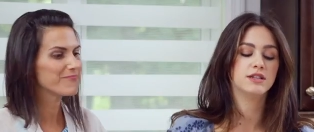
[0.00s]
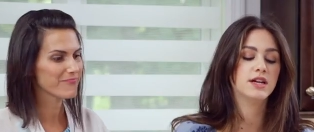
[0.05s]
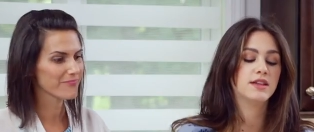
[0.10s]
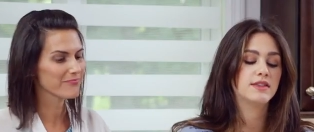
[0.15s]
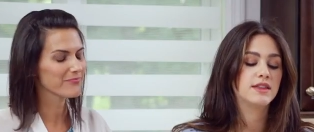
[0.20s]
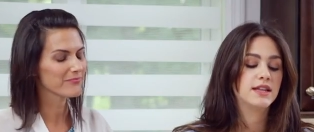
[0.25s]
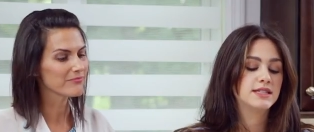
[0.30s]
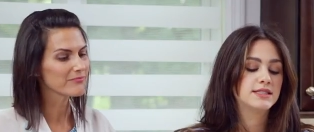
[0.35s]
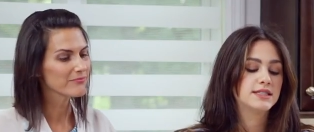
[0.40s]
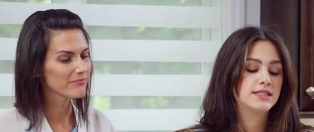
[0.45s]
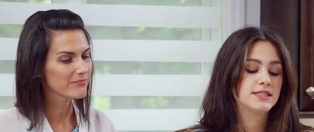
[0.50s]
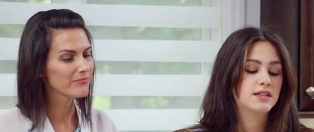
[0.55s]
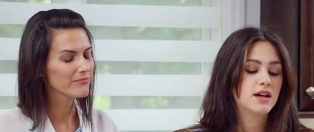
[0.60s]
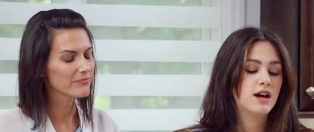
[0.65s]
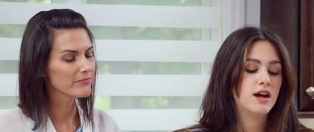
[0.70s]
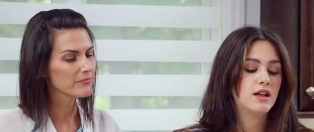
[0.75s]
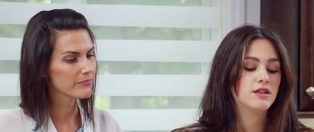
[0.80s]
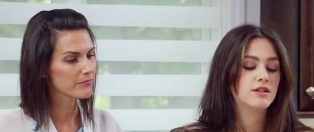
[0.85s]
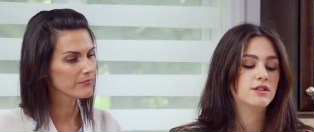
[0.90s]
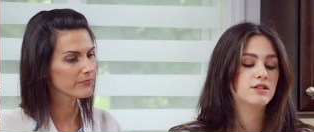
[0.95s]
Speaker 1: Look at this. These
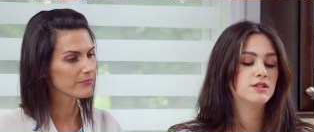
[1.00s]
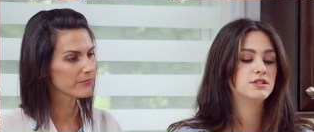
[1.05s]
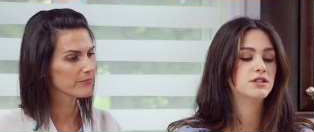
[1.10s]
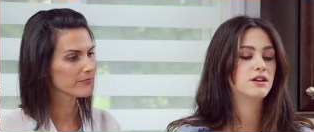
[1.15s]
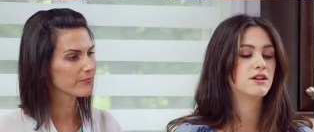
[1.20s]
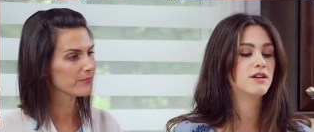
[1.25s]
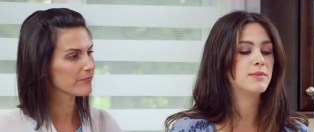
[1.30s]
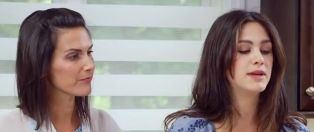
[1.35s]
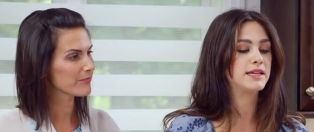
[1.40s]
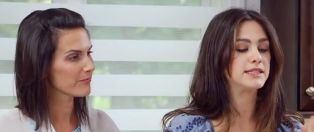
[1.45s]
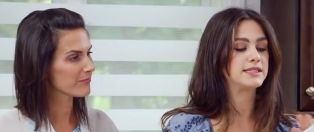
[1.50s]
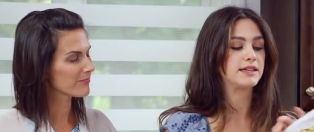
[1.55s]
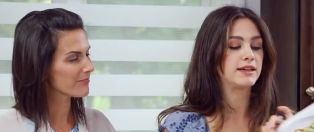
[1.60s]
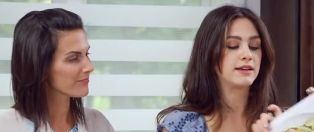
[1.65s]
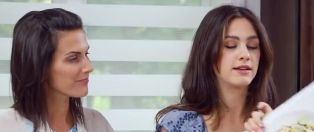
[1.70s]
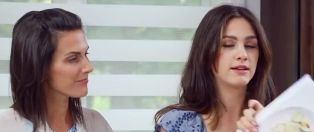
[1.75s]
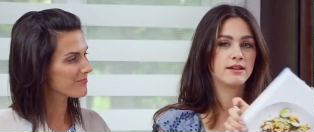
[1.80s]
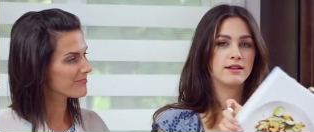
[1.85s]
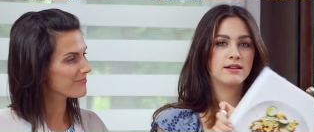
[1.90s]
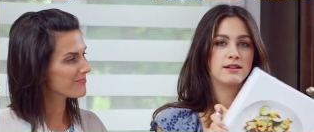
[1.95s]
colors are
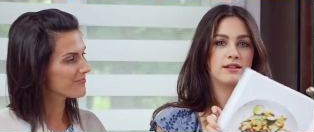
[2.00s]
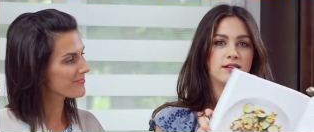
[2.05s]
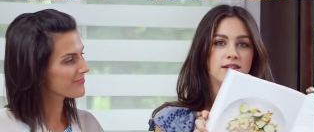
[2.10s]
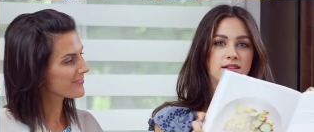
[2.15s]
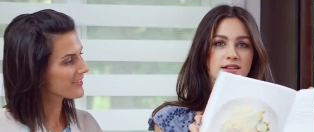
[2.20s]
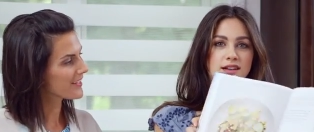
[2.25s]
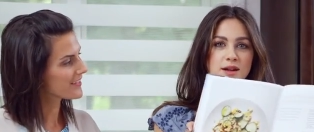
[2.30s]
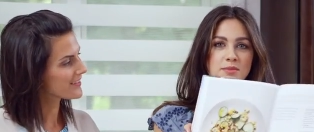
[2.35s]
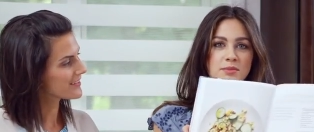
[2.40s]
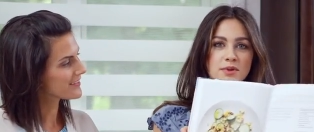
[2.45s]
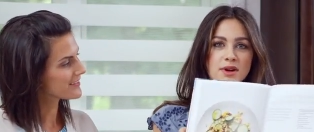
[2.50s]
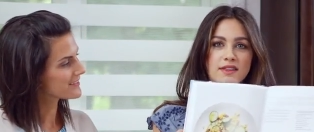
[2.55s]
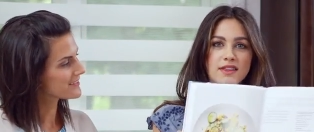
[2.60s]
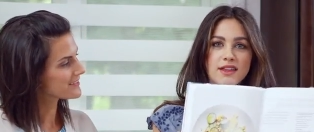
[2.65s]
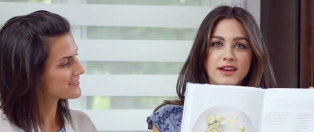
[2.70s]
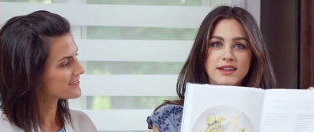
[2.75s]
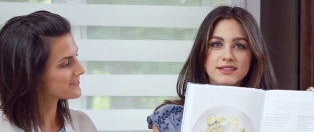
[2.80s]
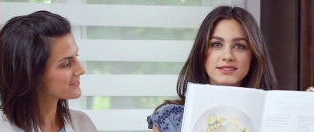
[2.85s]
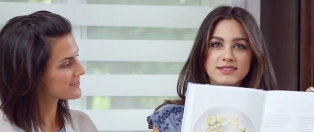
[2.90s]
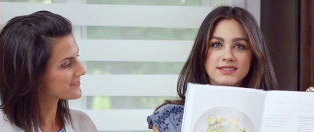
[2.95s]
amazing. Look how pretty
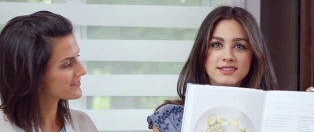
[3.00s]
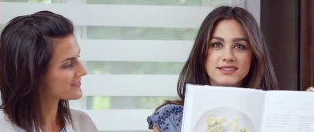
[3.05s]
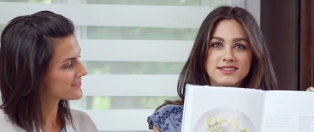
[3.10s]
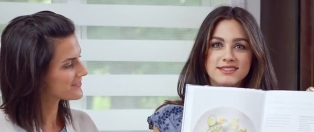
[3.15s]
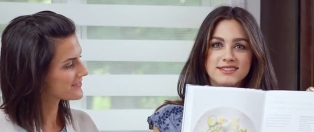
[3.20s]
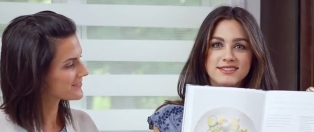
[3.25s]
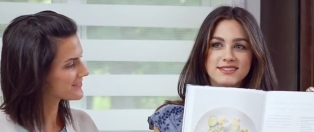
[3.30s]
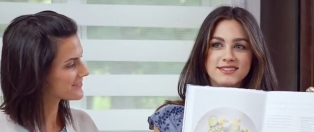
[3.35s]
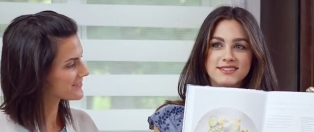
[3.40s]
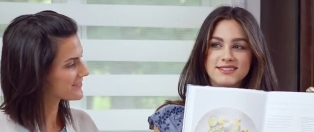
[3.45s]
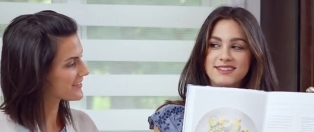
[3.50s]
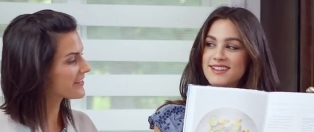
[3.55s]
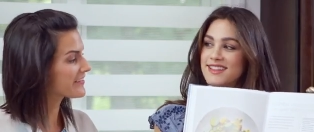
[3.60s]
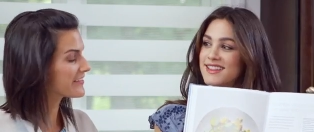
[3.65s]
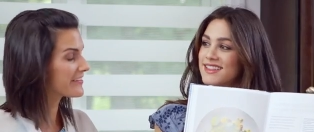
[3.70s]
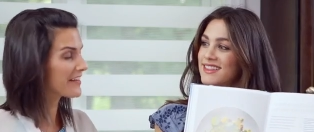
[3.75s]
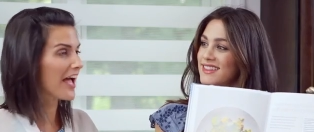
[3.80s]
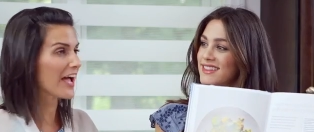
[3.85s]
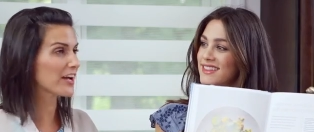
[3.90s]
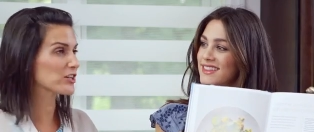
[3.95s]
that is.
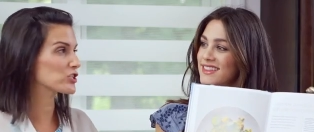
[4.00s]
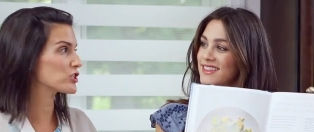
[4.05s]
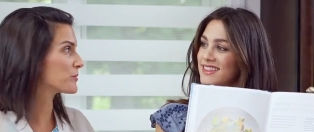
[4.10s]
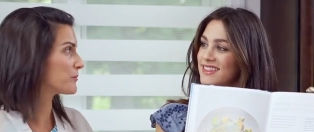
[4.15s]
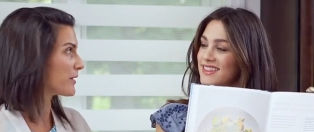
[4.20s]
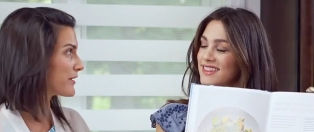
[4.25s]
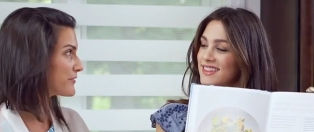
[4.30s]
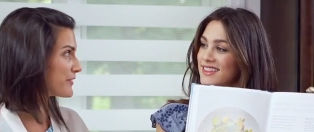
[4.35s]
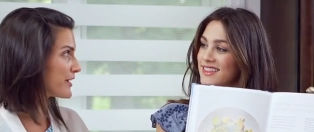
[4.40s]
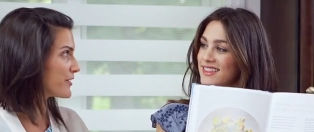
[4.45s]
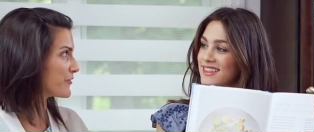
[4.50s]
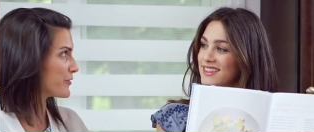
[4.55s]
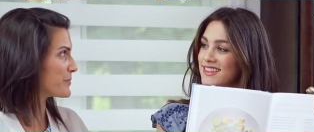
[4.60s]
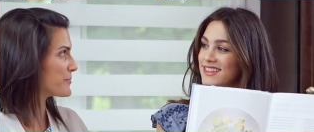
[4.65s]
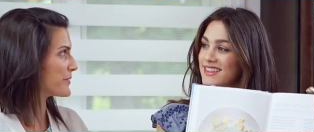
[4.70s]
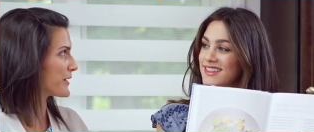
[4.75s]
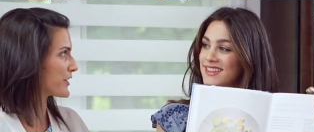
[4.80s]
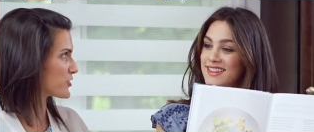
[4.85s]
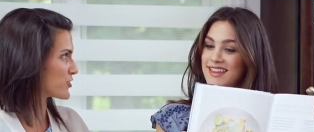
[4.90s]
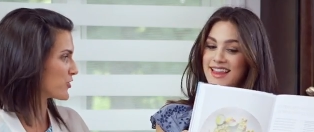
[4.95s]
Speaker 2: This is actually my
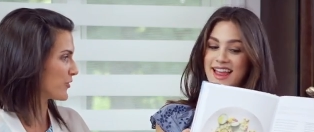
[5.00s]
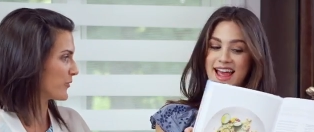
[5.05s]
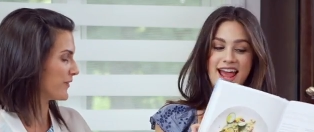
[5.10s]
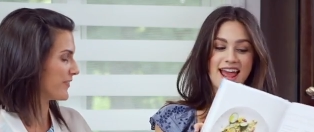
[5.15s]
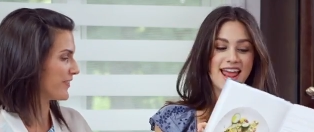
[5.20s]
favorite picture